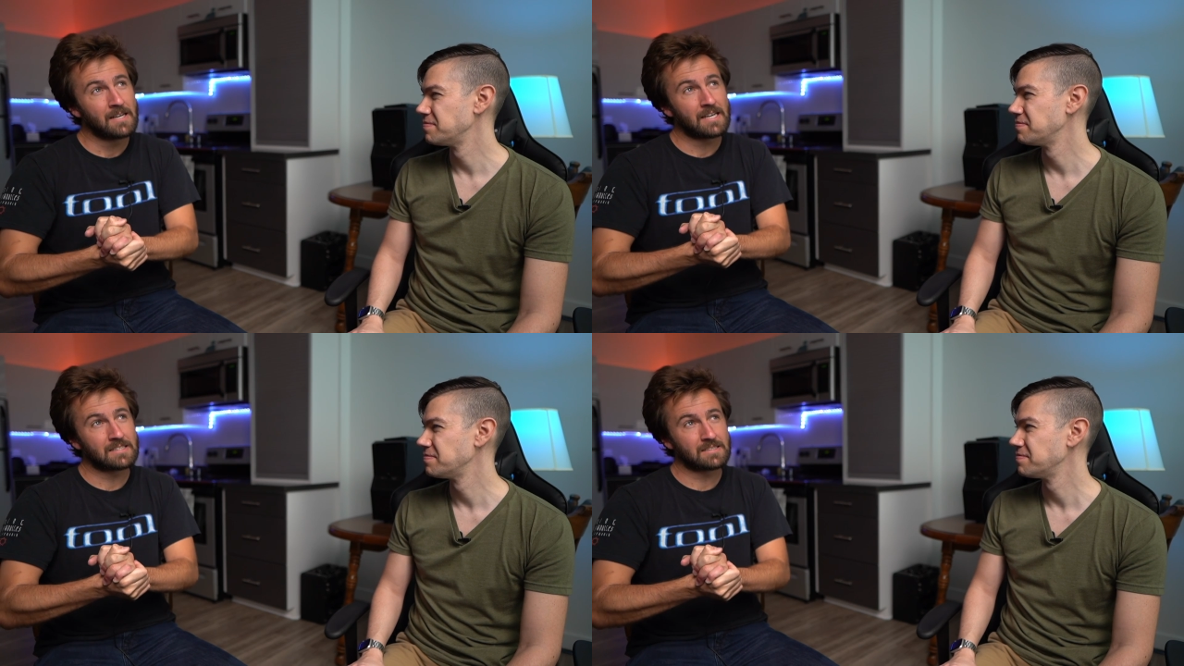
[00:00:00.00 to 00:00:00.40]

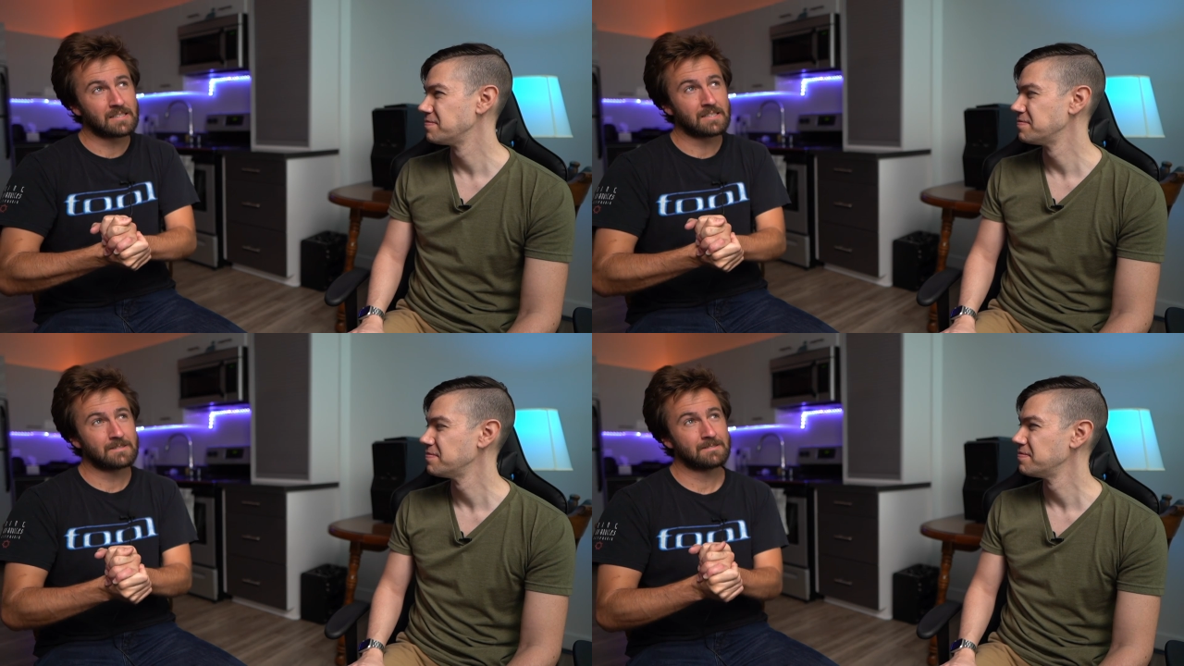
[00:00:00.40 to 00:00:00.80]
Speaker 1: it's
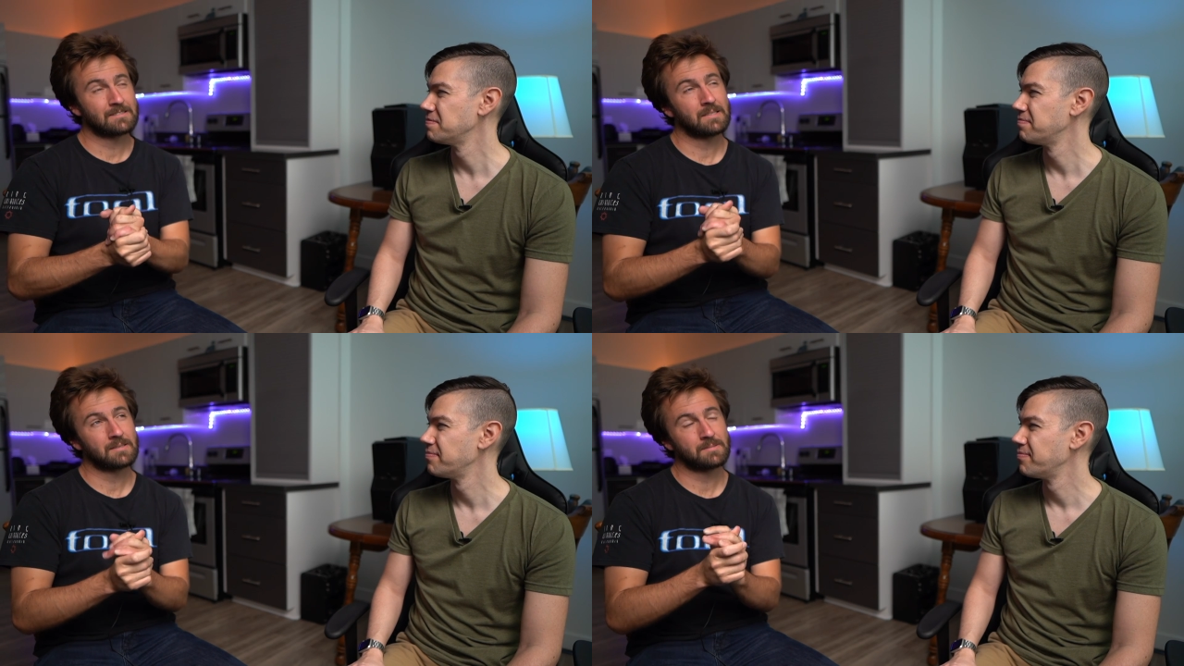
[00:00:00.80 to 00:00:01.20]
like
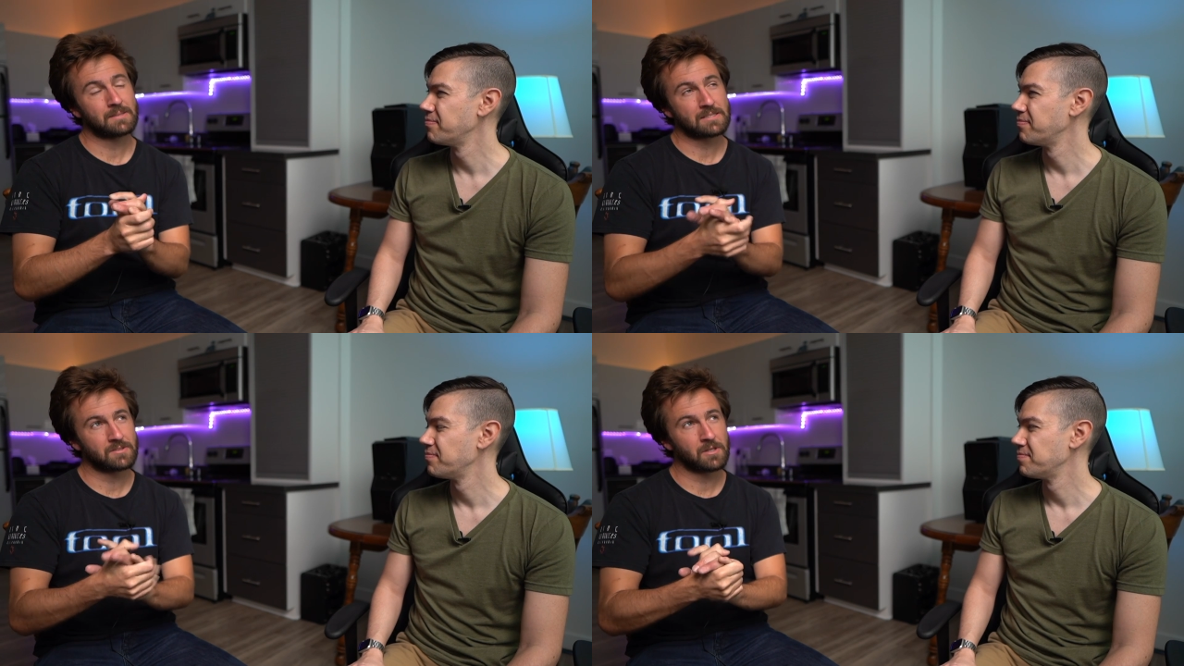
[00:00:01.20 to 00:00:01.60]

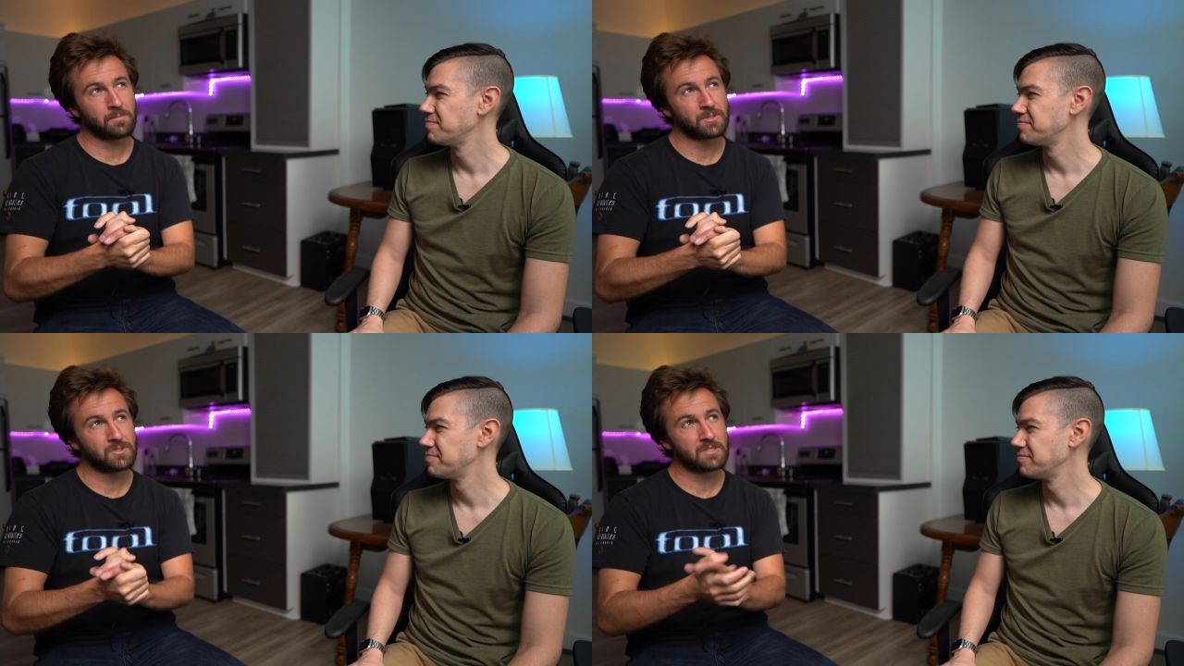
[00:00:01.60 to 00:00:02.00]
back to the
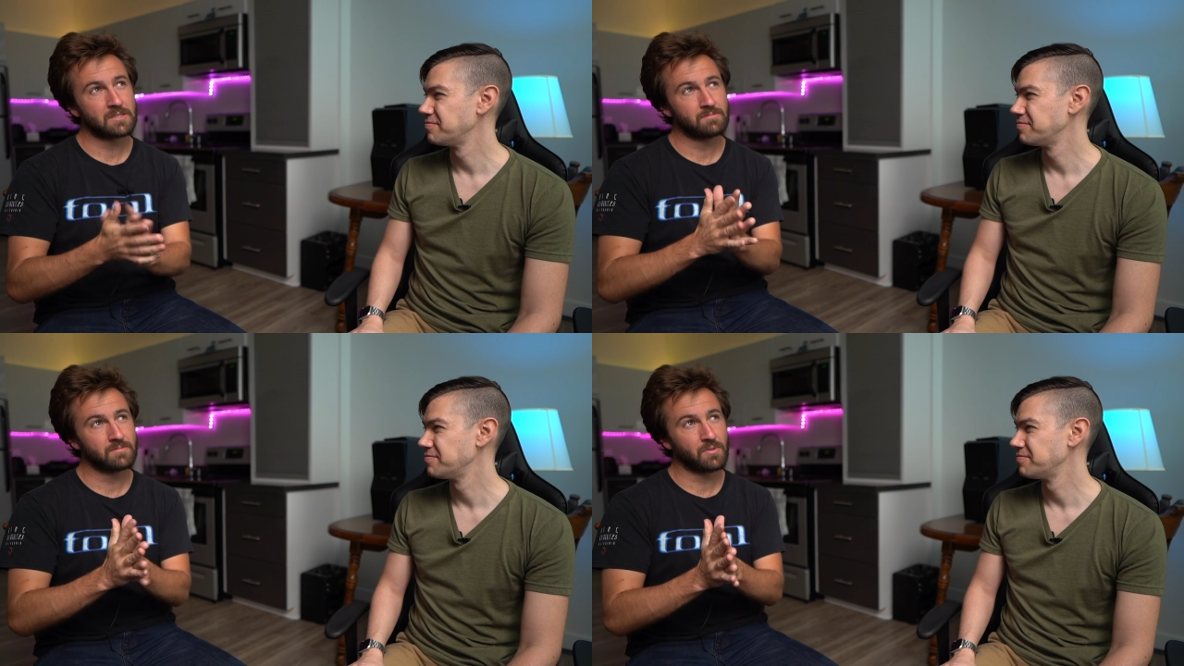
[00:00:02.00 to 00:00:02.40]

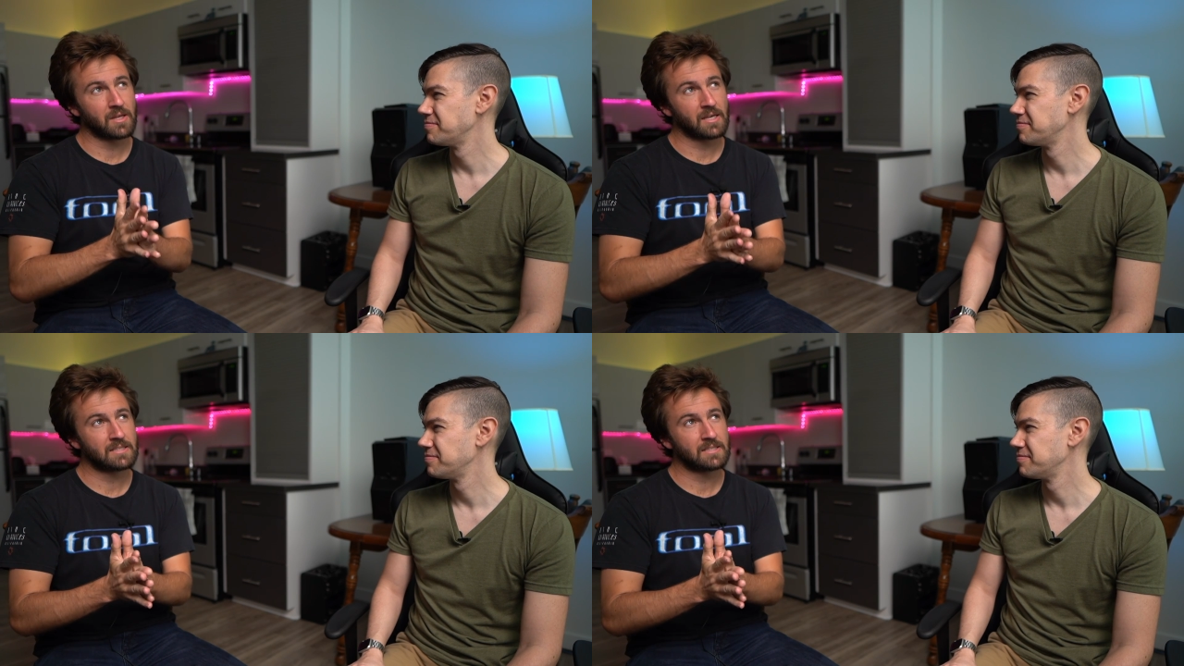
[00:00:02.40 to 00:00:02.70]
RPG thing.